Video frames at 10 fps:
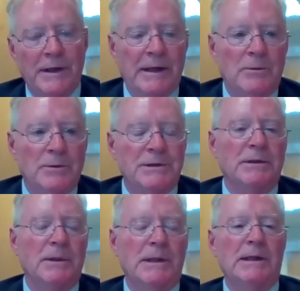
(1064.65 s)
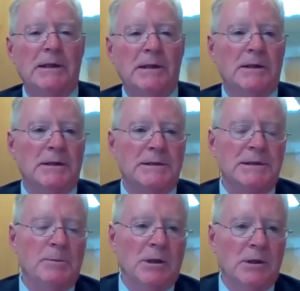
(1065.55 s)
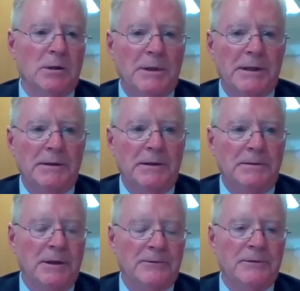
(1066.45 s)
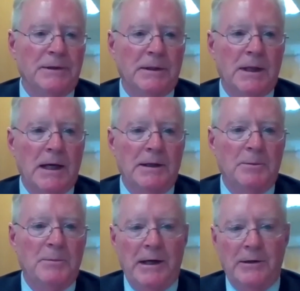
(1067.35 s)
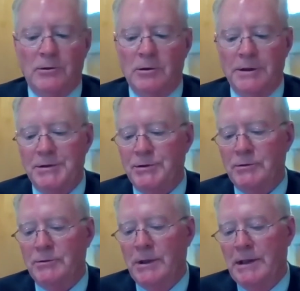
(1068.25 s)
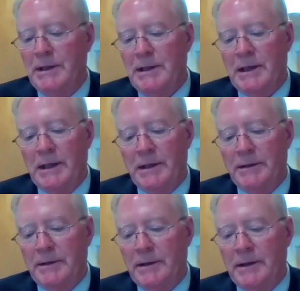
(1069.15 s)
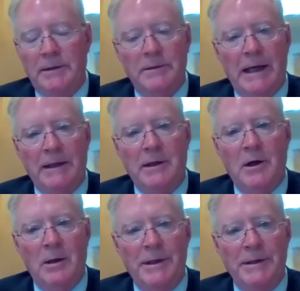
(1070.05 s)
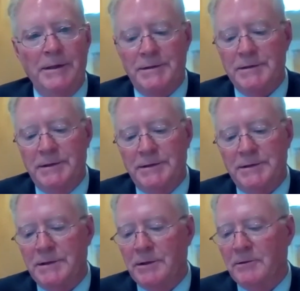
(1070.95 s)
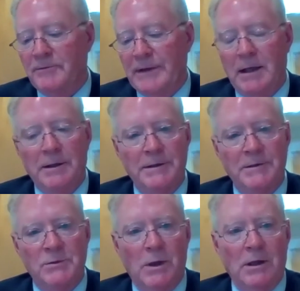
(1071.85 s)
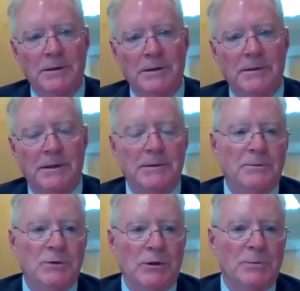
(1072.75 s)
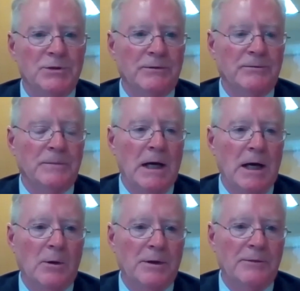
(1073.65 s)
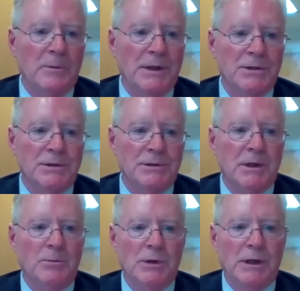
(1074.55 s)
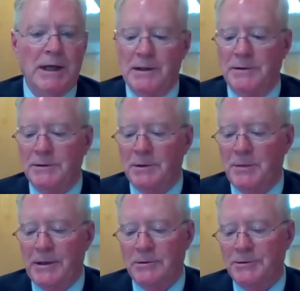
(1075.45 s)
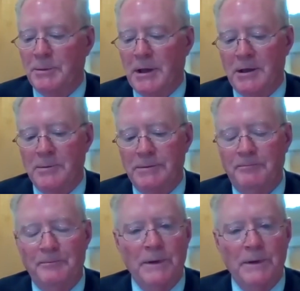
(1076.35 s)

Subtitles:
And that was a similar but a different kind of payroll issue. And that comment is still valid as well in terms of how information is communicated to the payroll department.